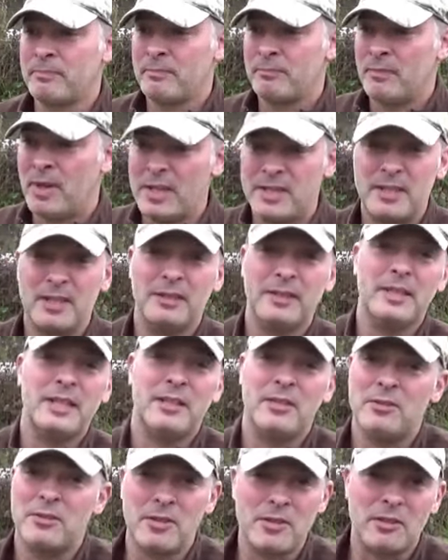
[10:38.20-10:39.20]
By tilling
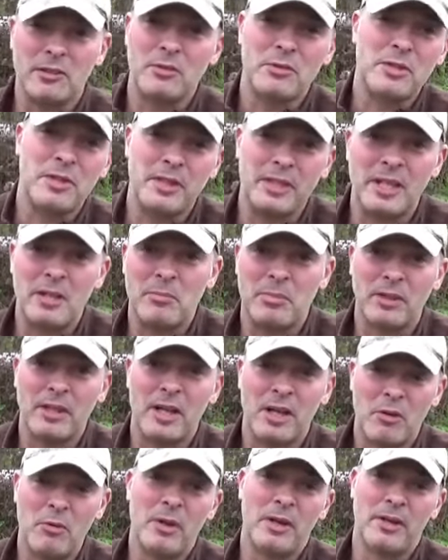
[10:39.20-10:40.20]
it, you're just loosening it up a
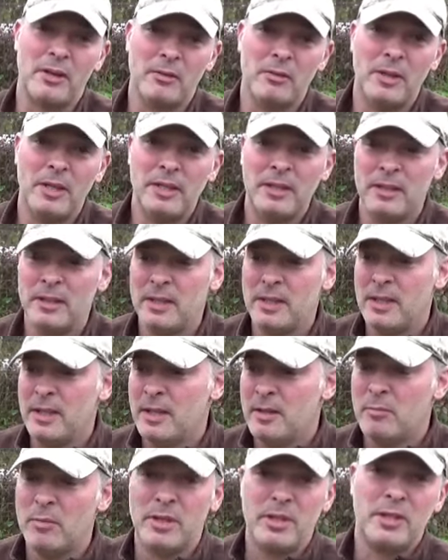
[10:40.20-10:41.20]
lot quicker, right?
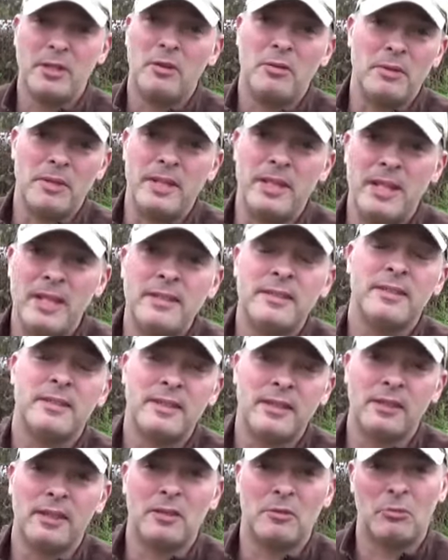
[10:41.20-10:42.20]
But you don't need to
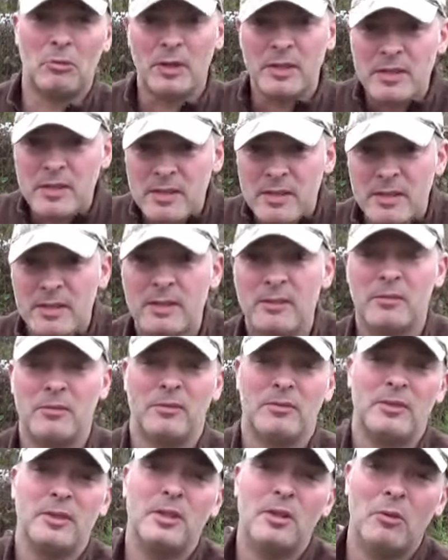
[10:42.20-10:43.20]
till it once
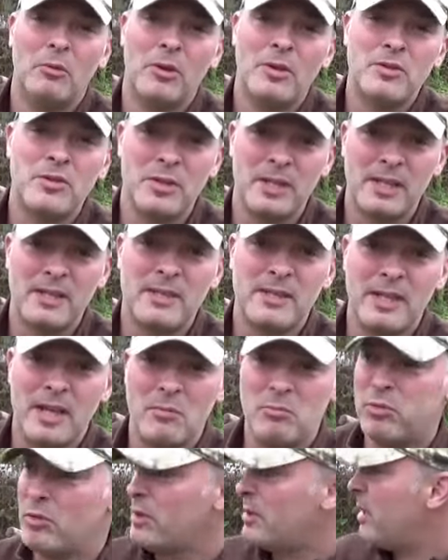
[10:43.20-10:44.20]
you get to
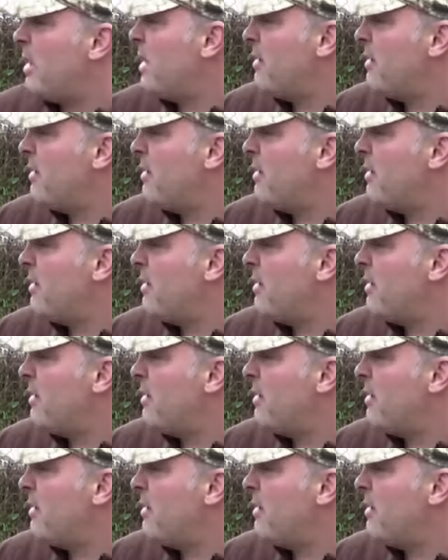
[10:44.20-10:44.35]
that point. I